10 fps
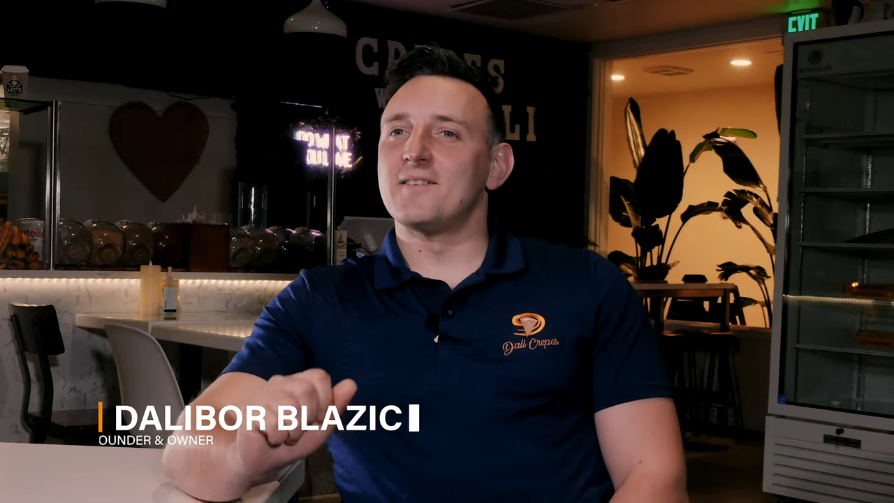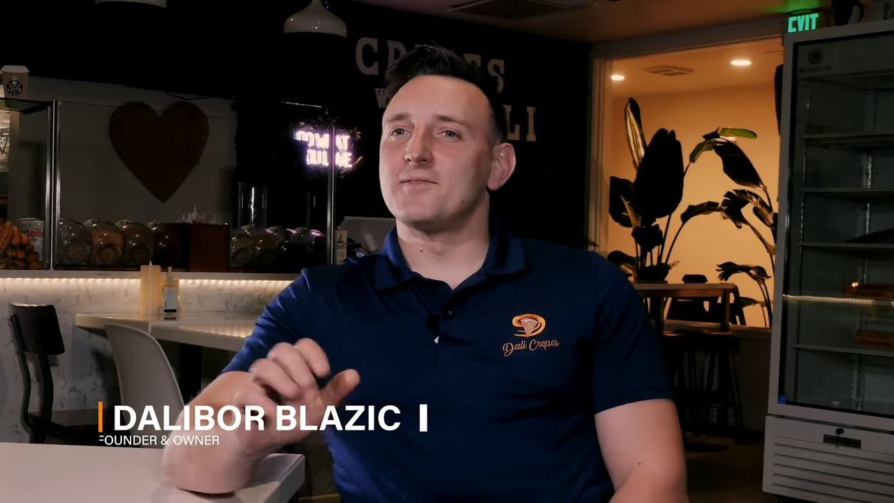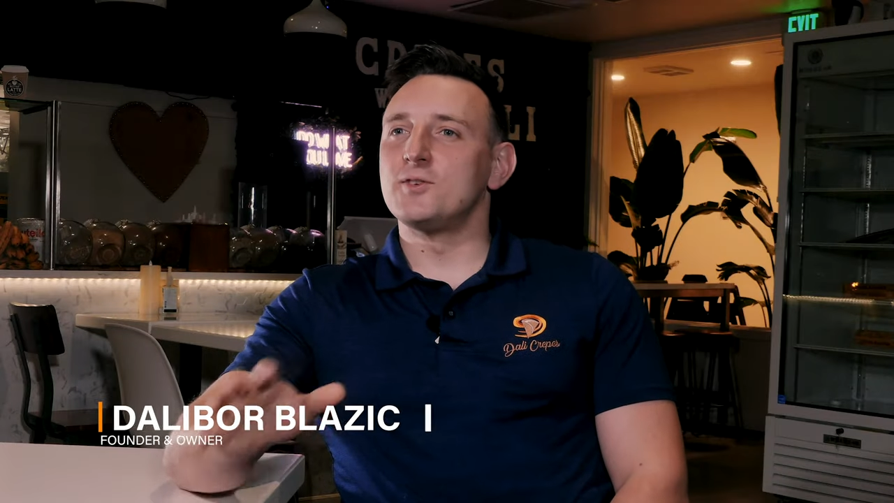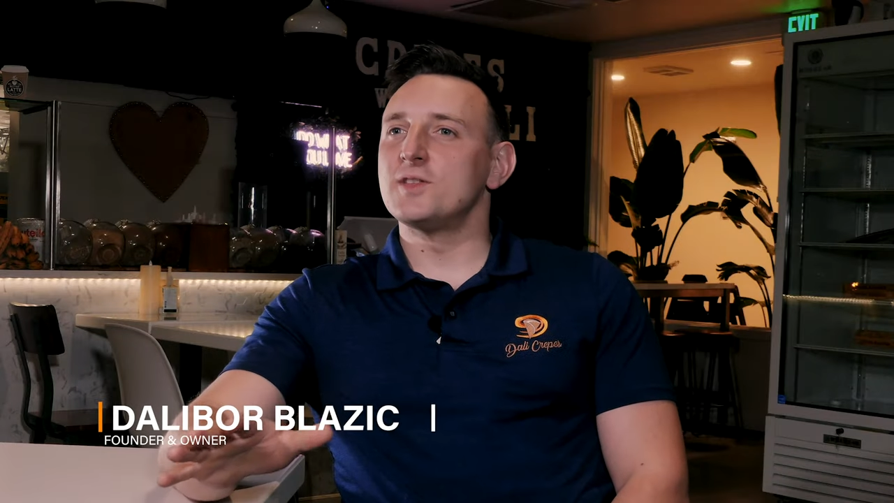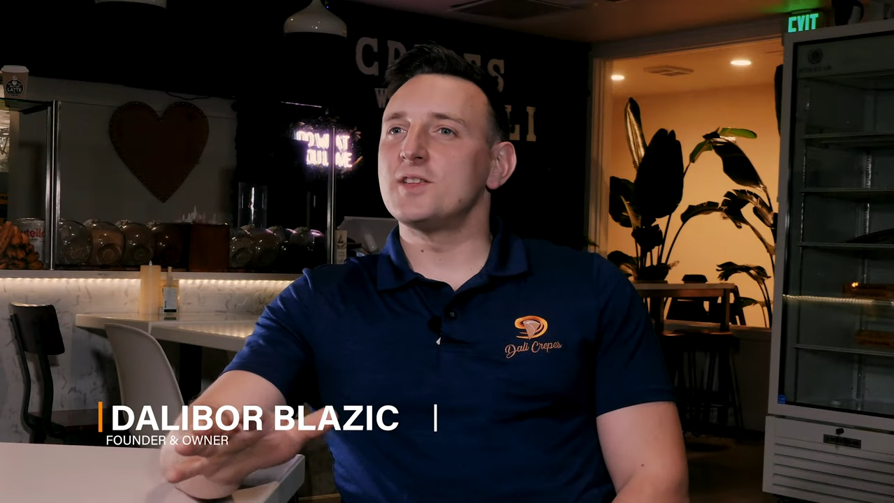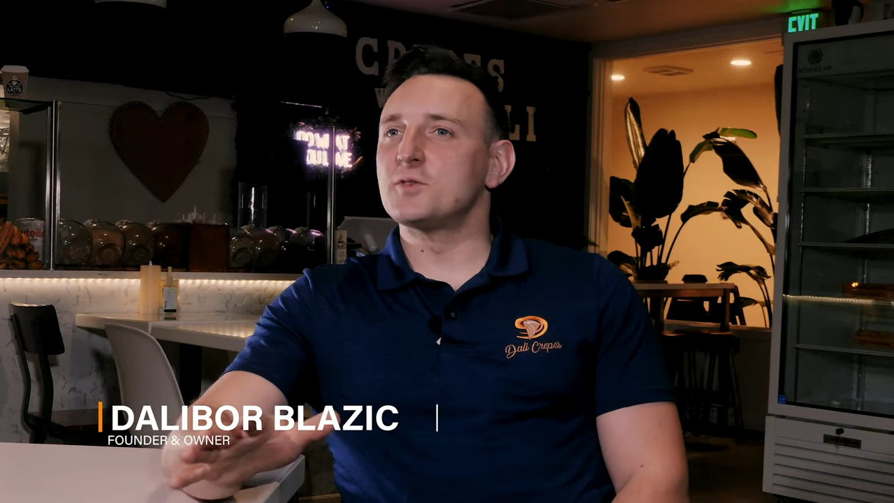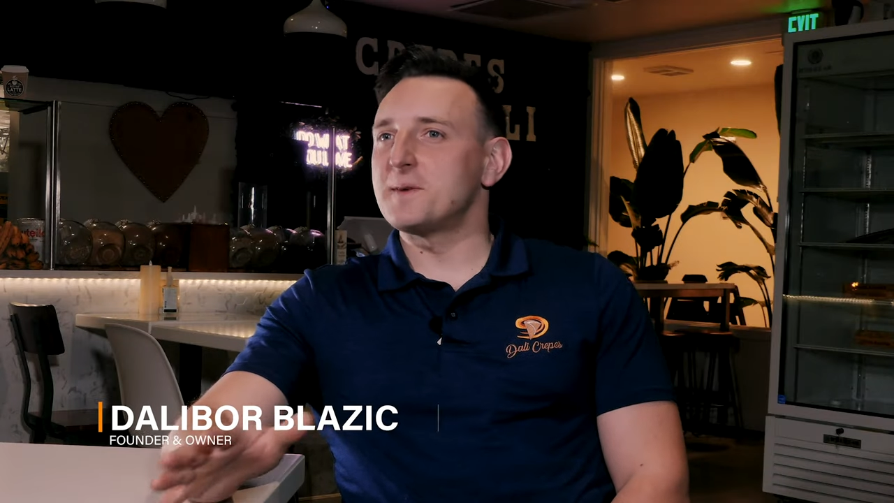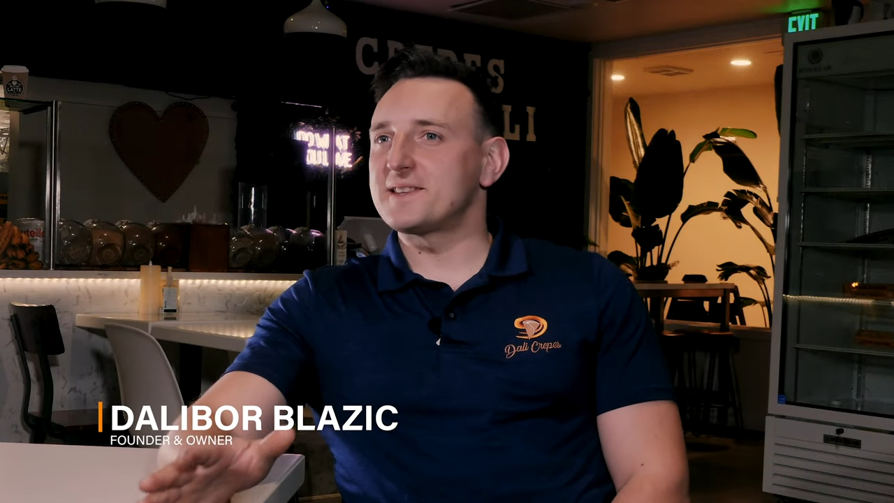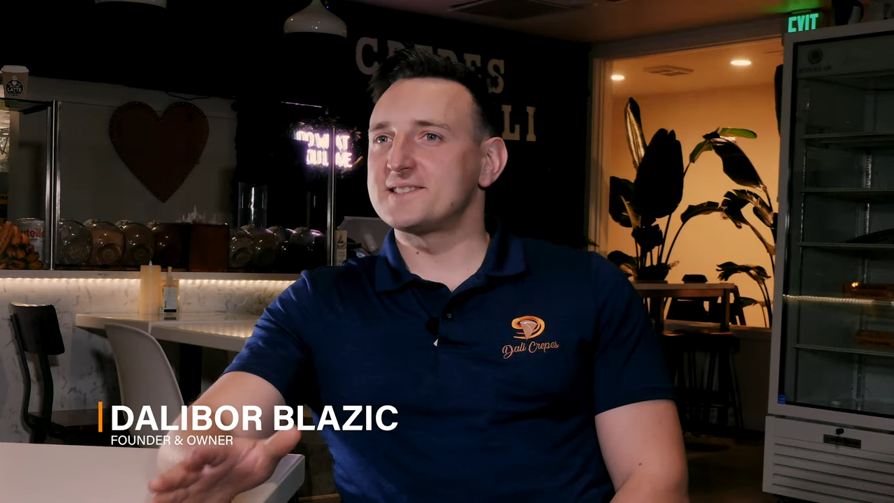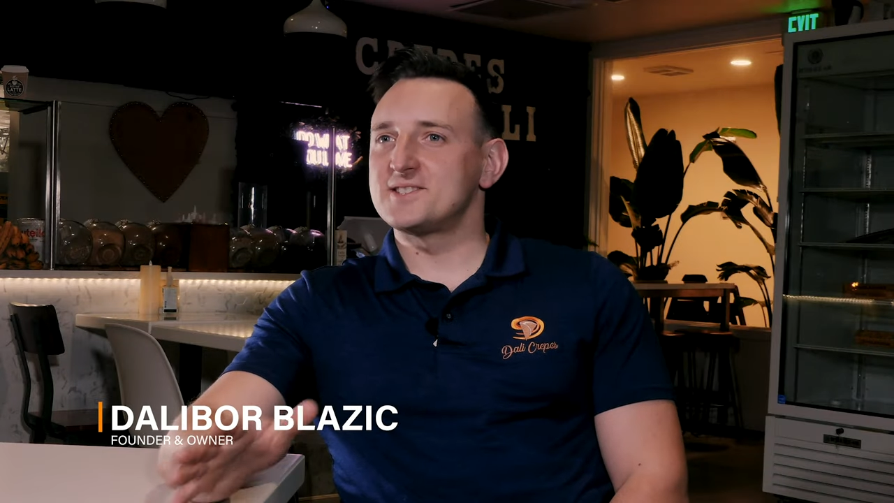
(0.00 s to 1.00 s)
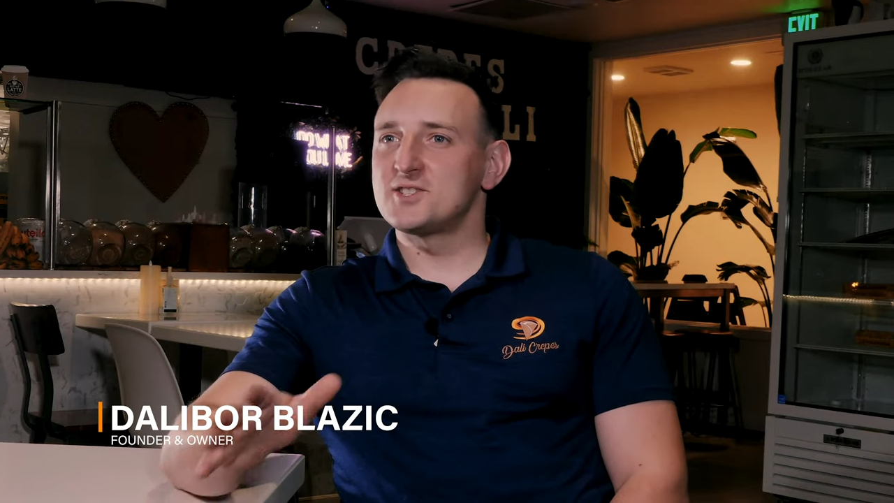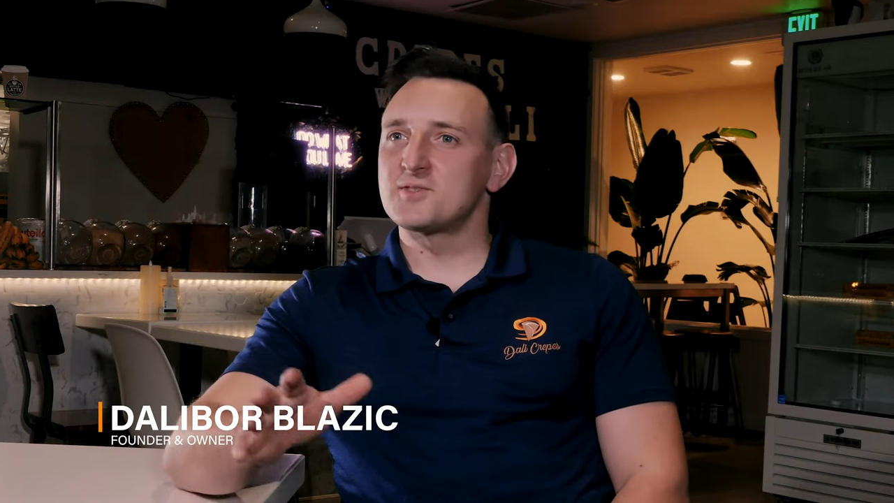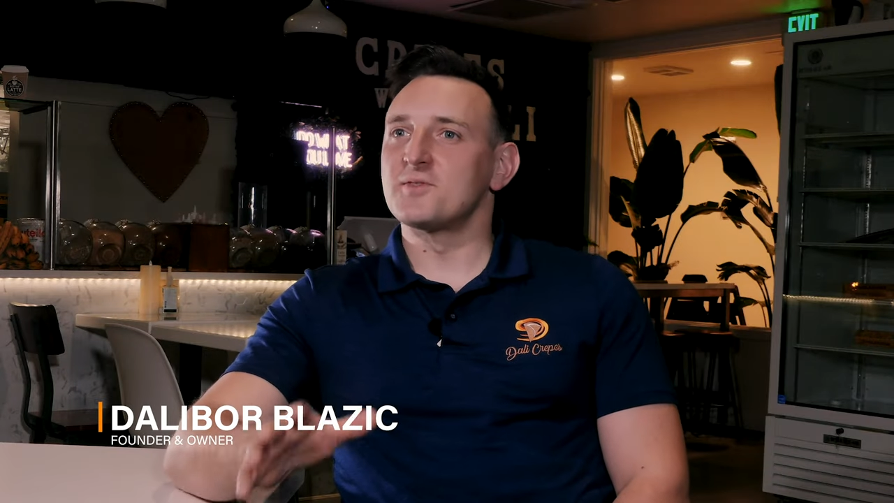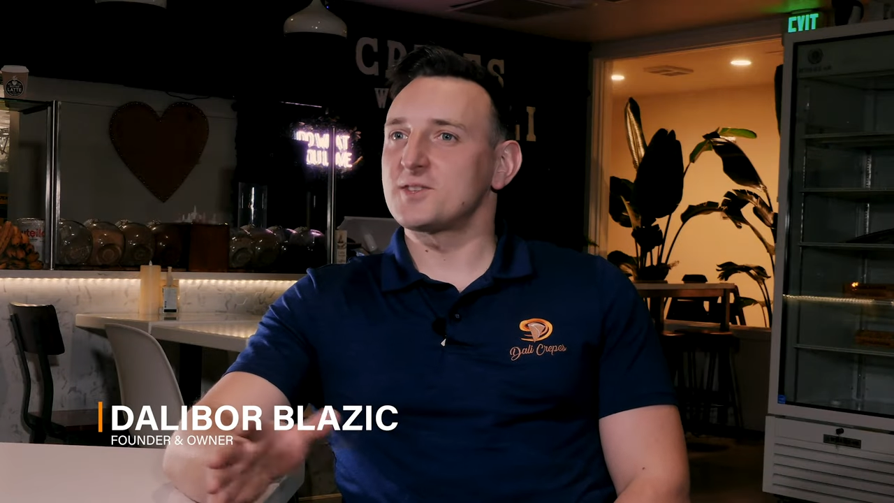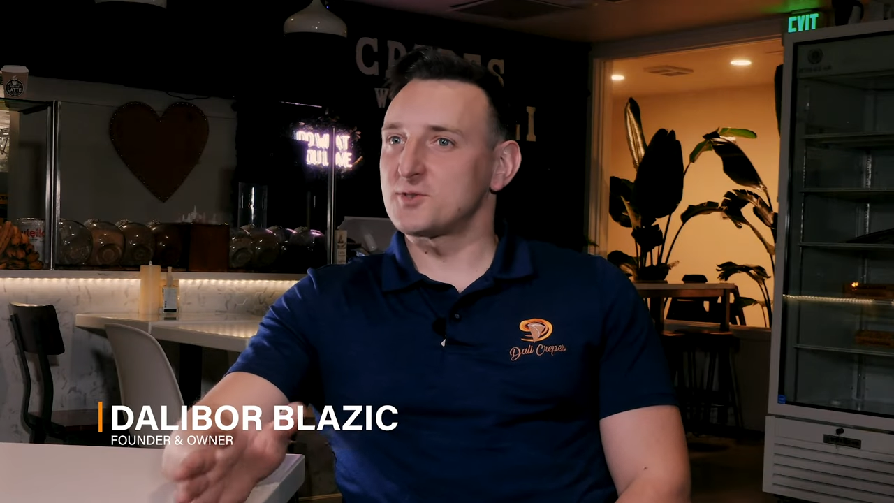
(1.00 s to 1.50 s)
you need to make
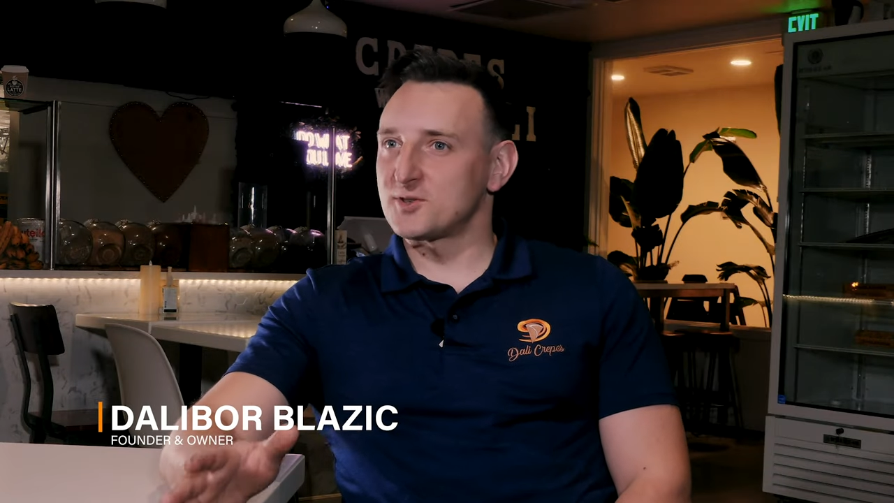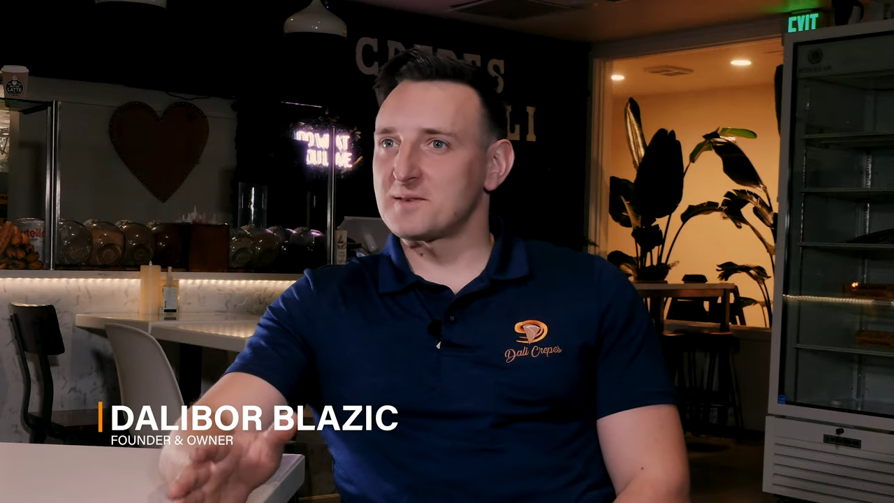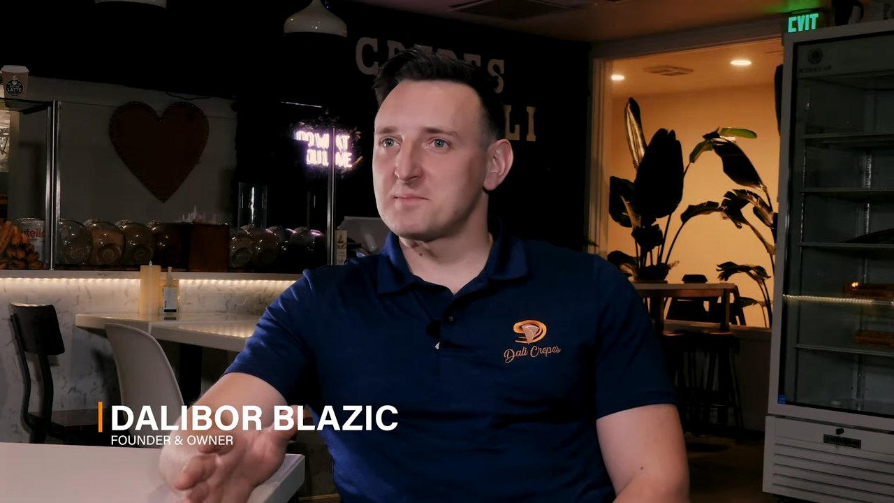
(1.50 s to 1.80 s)
decision what you're gonna